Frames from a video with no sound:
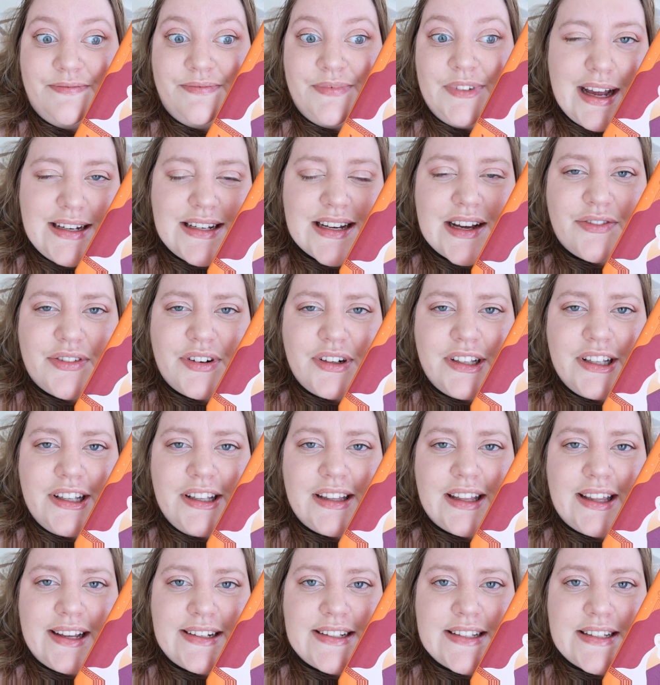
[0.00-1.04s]
I'd definitely
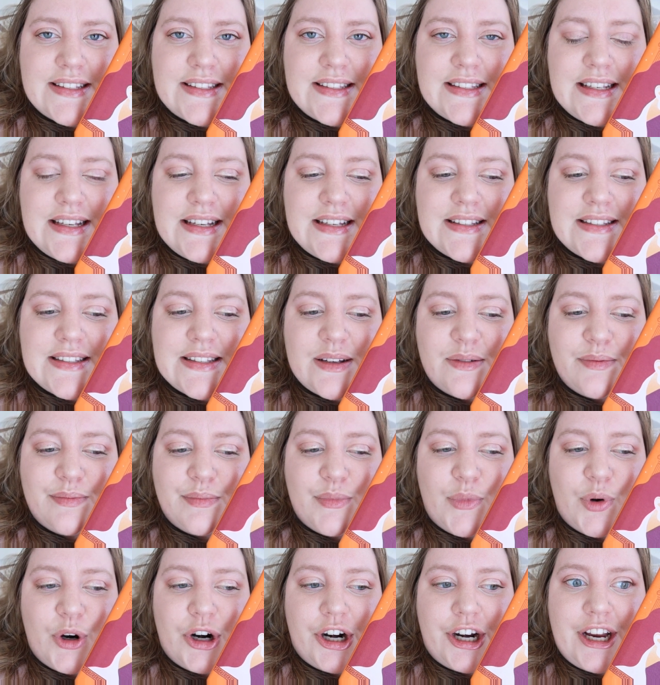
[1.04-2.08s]
like to see some
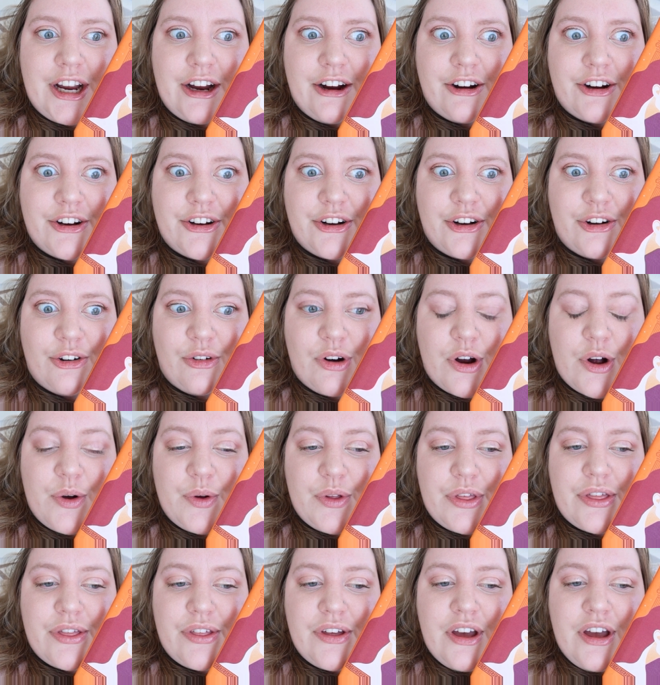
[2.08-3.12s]
more character
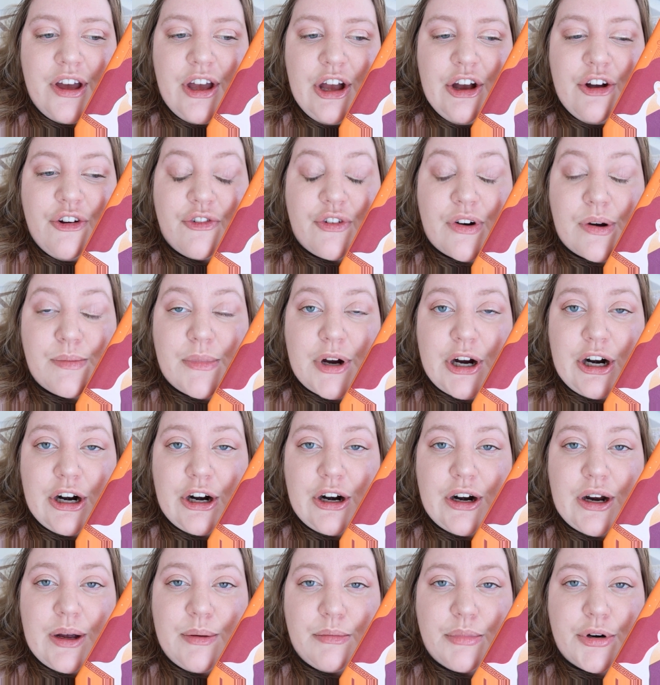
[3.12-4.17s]
growth from
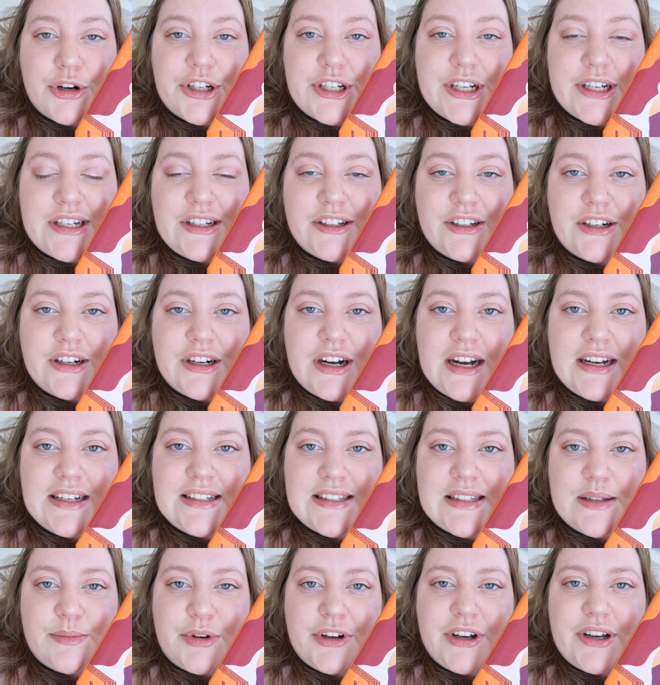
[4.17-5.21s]
her in particular
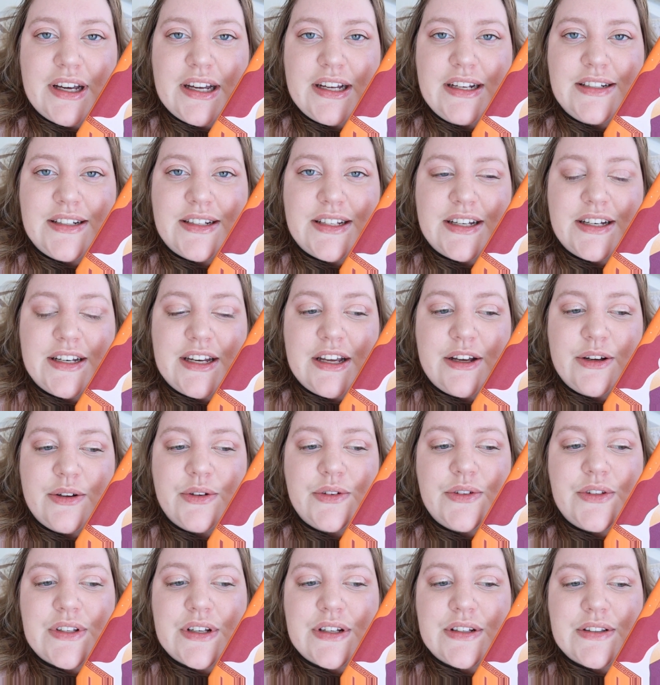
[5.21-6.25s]
as the book
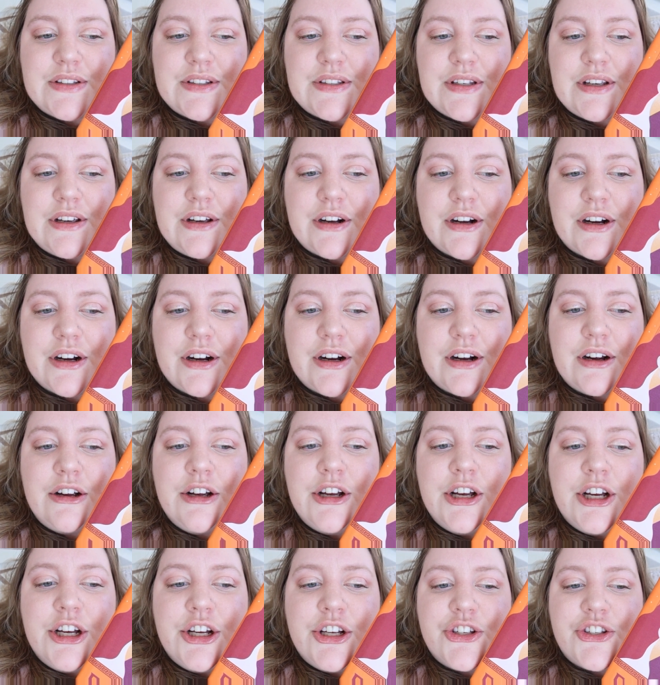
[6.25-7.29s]
continues, and see her
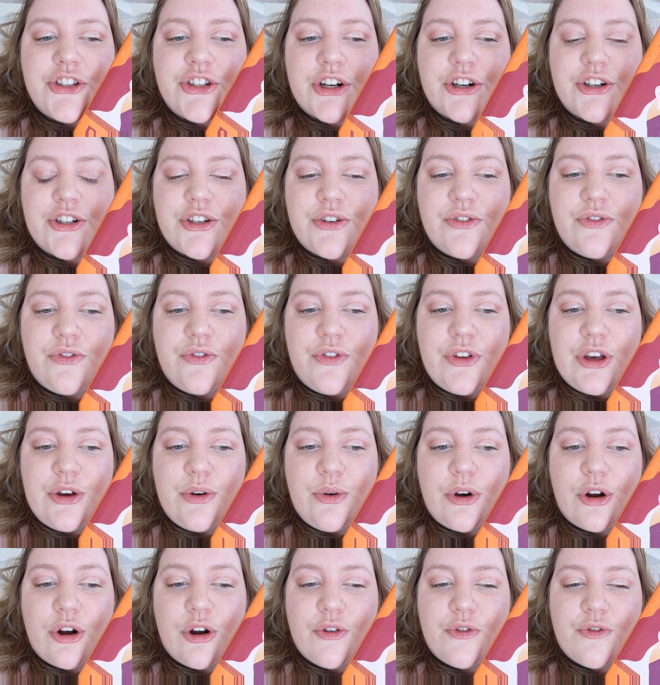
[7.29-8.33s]
start to
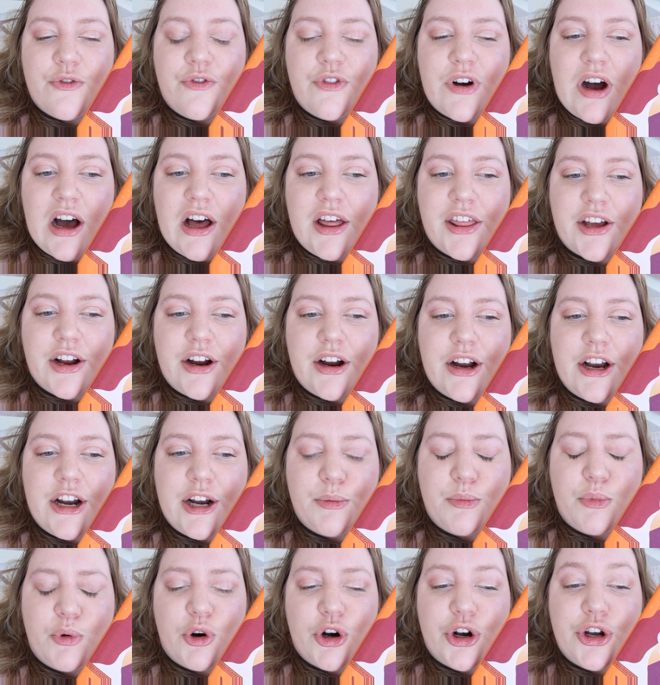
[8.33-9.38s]
view her father in a
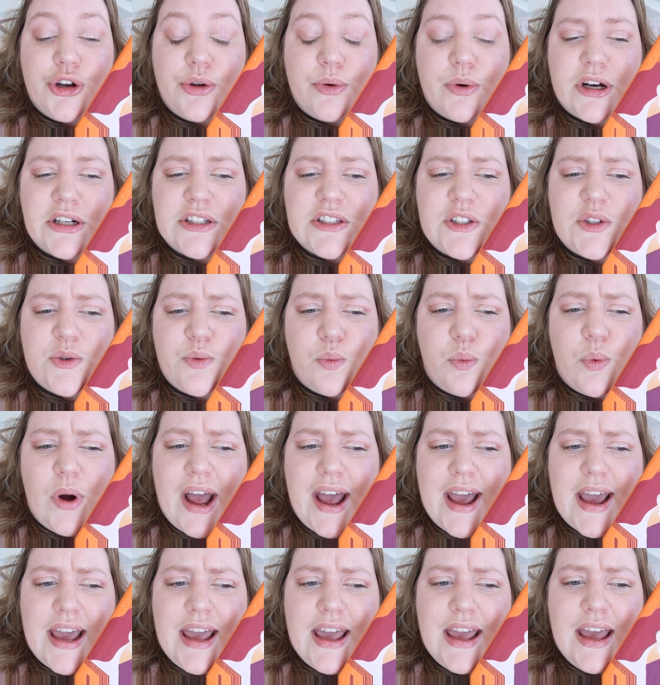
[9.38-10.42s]
more nuanced
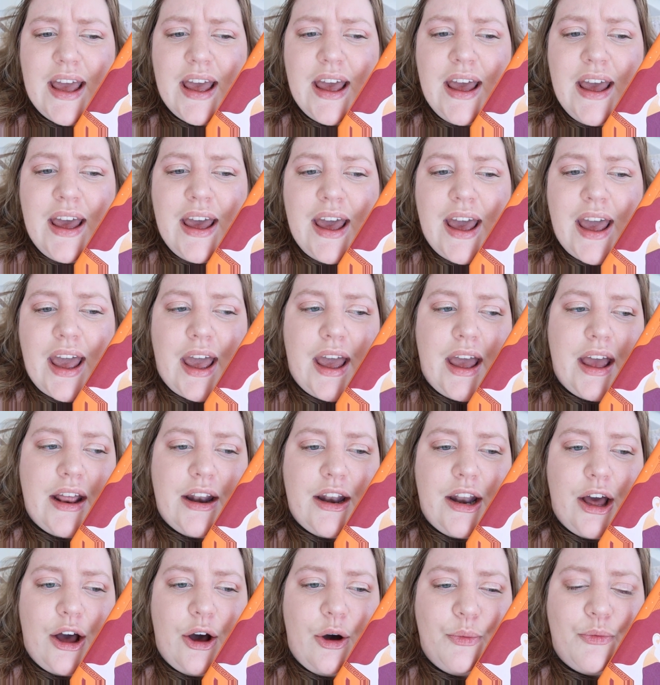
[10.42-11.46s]
way
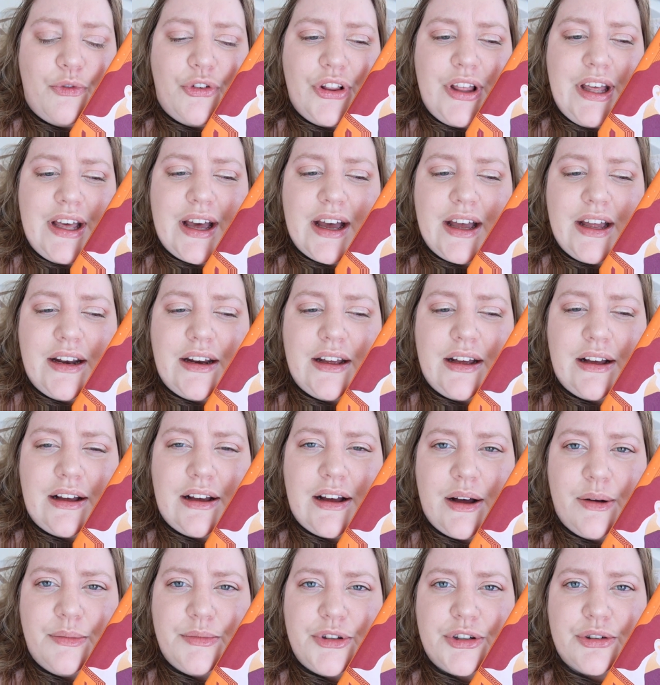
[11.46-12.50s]
and hopefully kind of
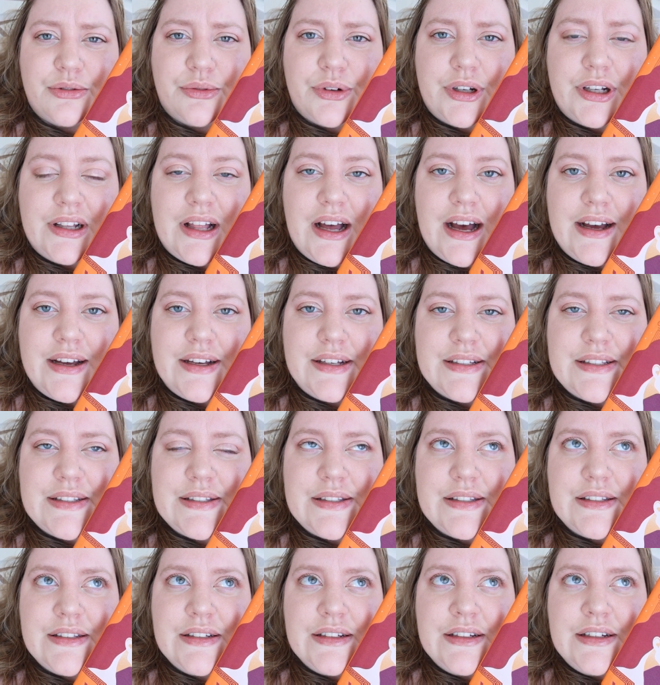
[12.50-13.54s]
come to
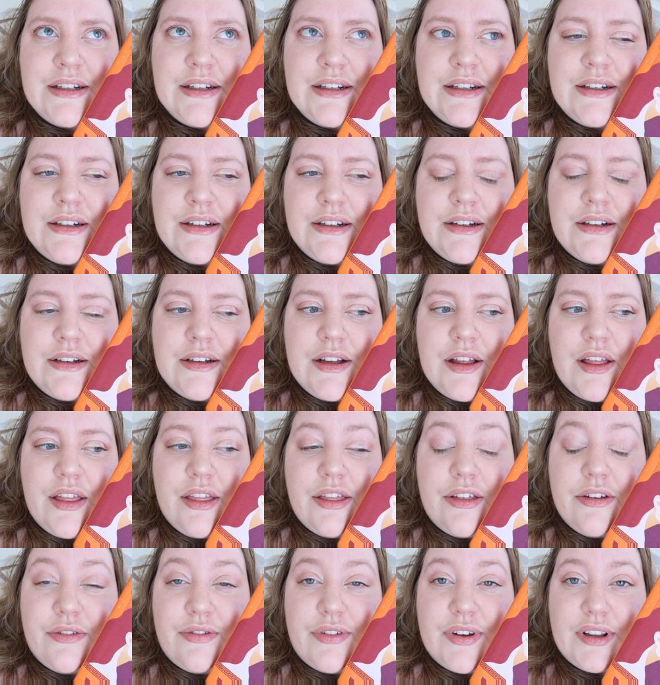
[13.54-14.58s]
realize
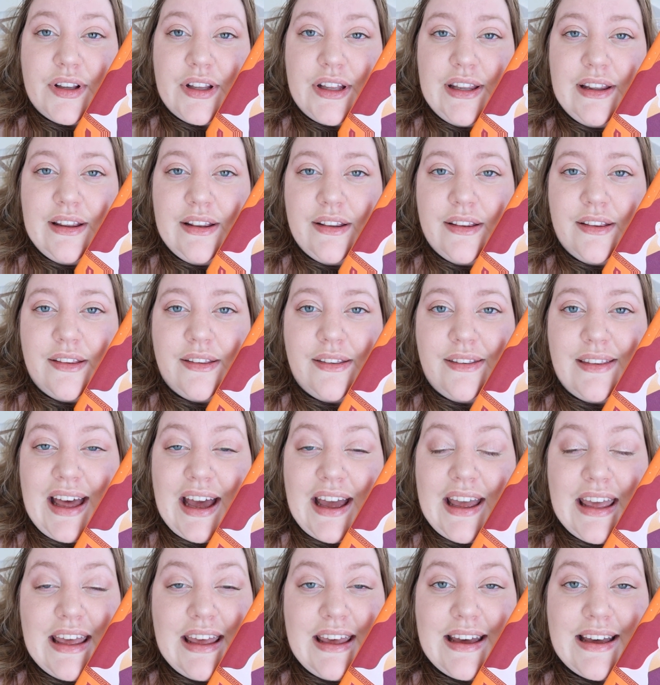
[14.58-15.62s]
the villain
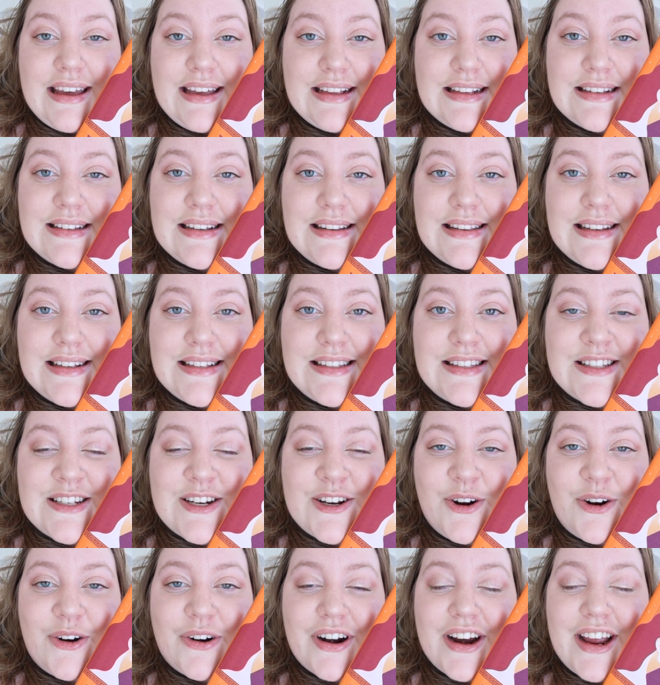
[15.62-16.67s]
that he is in this
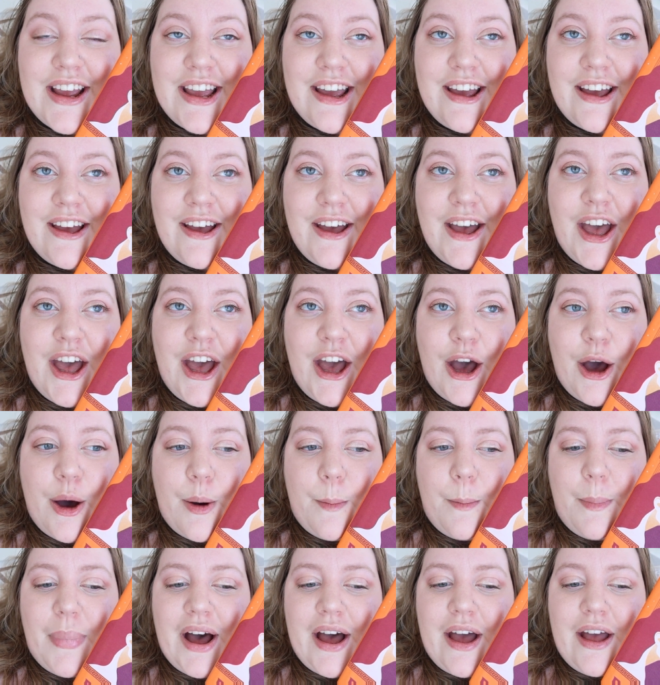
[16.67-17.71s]
story.
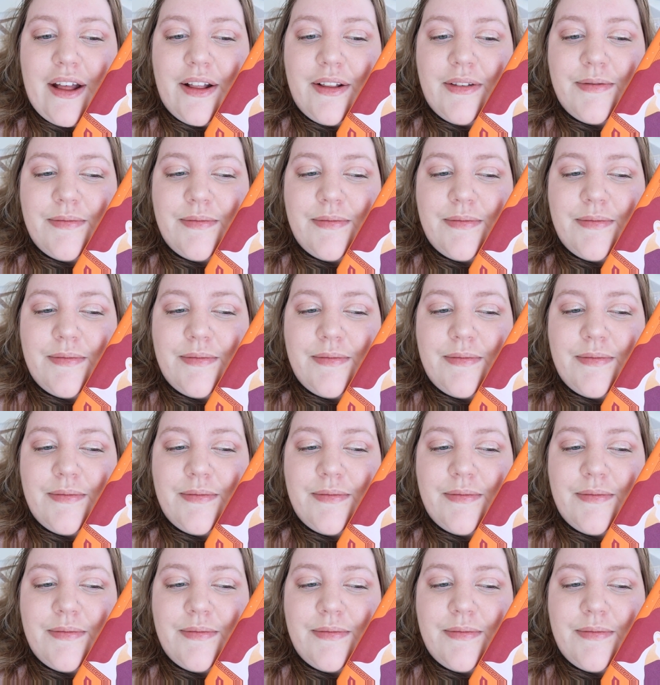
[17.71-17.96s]
But